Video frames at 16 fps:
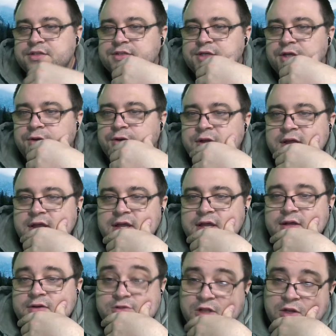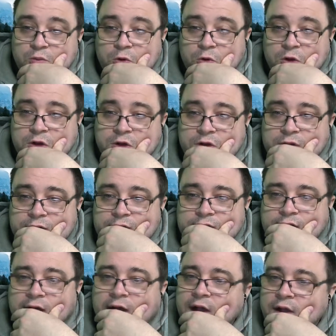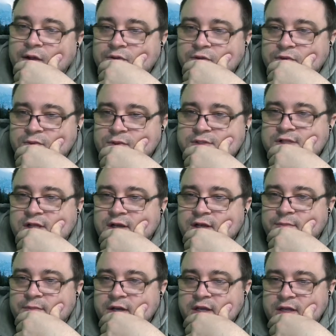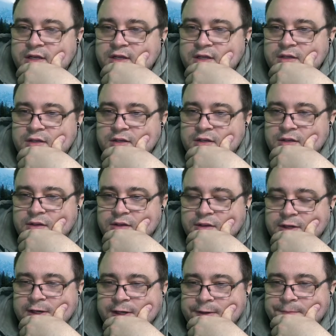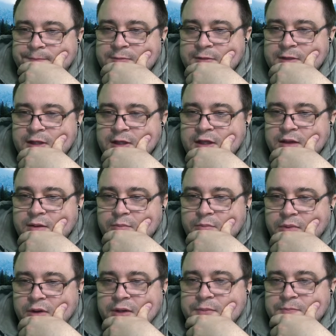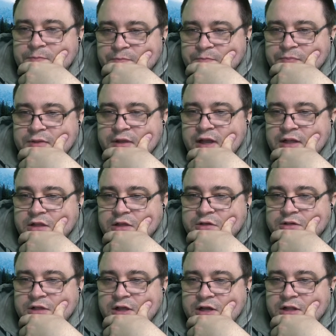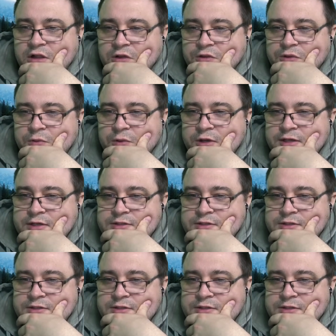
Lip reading: So there's a lot of work. There wasn't a lot of money in it, but I learned a lot along the way.